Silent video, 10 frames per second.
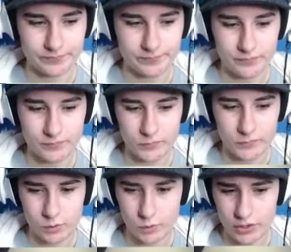While you
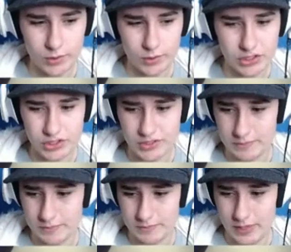are just mega
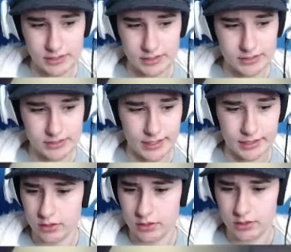tired.
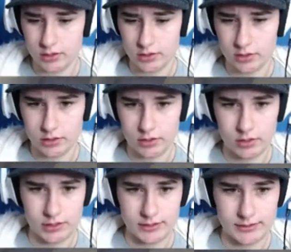Yes.
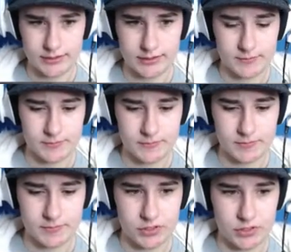So you can
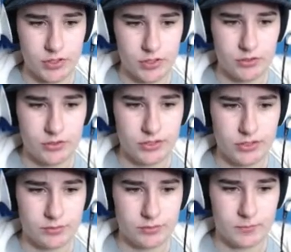also
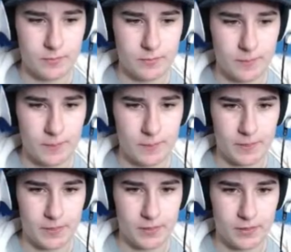go to
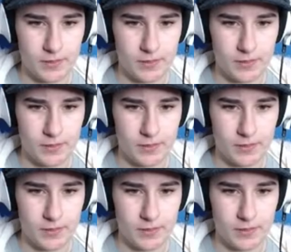sleep.